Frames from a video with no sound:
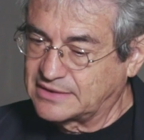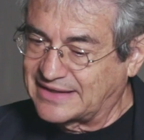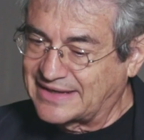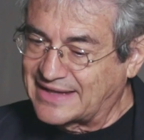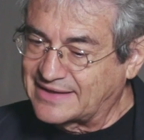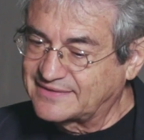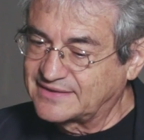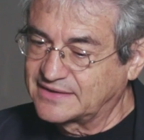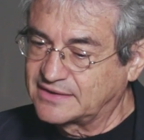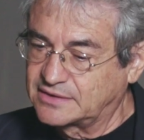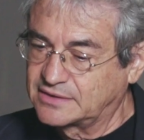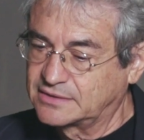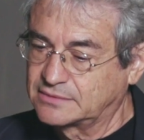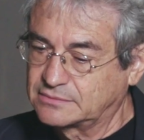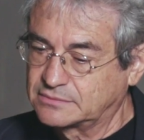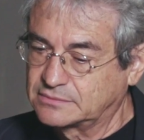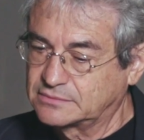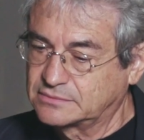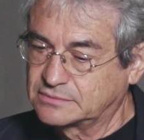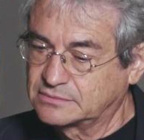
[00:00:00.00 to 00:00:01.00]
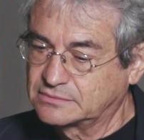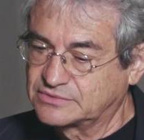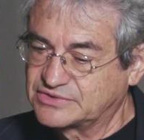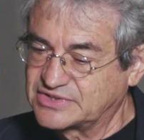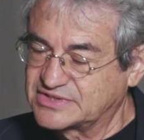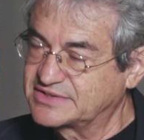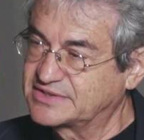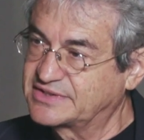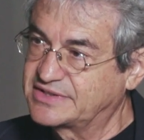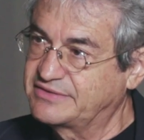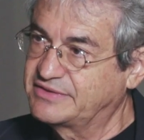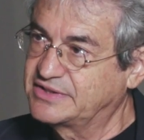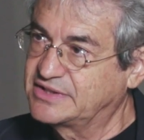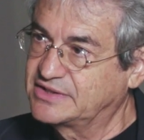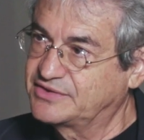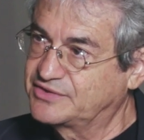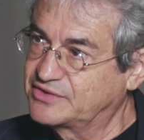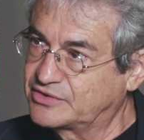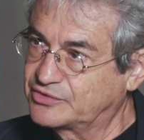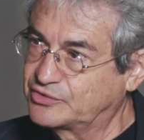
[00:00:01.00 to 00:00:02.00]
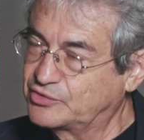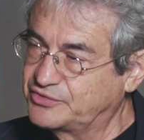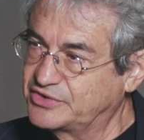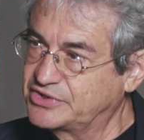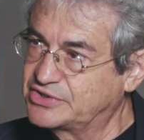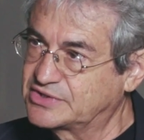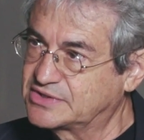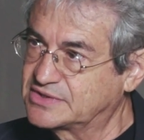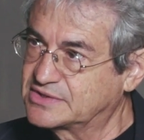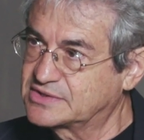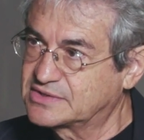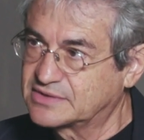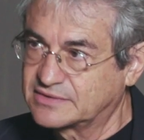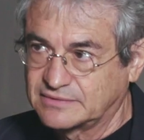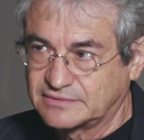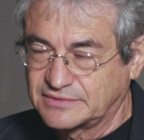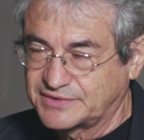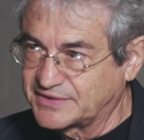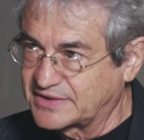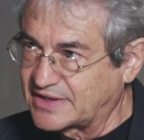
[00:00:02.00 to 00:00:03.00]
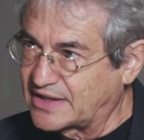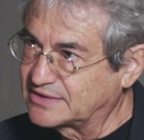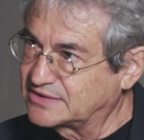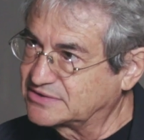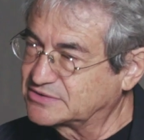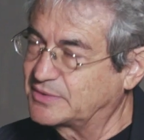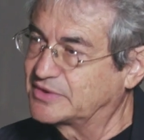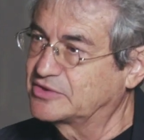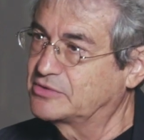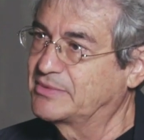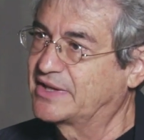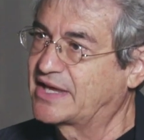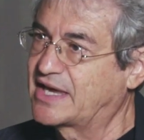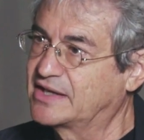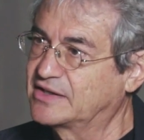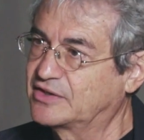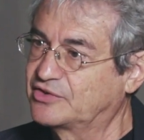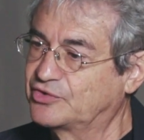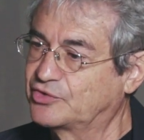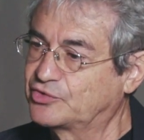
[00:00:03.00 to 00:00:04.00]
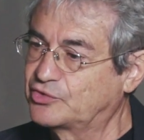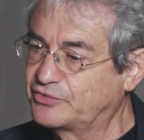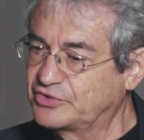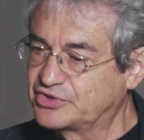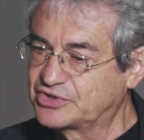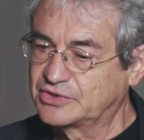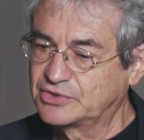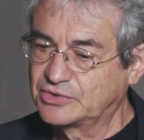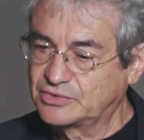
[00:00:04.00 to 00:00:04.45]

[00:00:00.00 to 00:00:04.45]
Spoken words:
classical general relativity is not sufficient, the standard quantum mechanics is not sufficient.